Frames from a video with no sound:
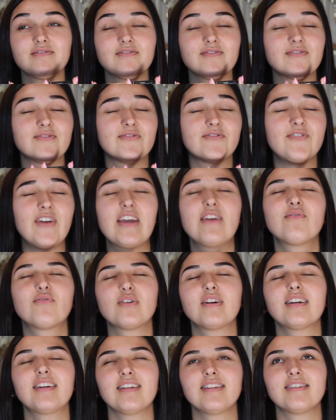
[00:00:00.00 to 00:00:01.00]

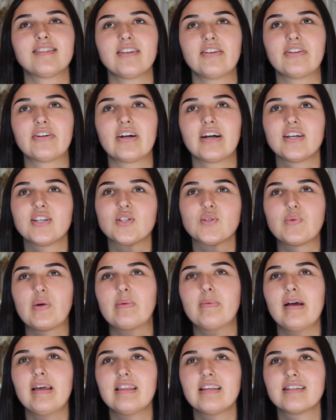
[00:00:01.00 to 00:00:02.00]
favorite concealer. I swear
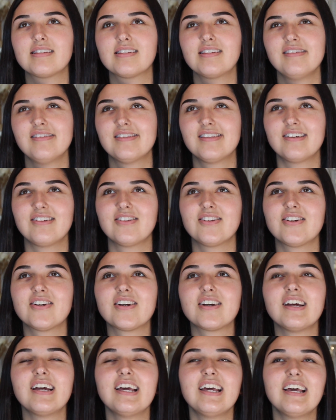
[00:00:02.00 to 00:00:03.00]
by this
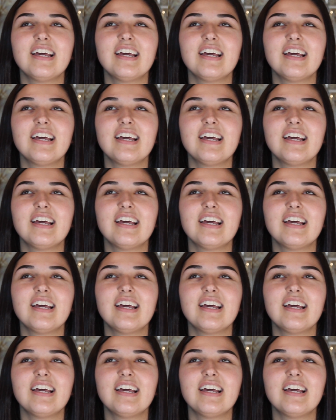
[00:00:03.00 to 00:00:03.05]
concealer.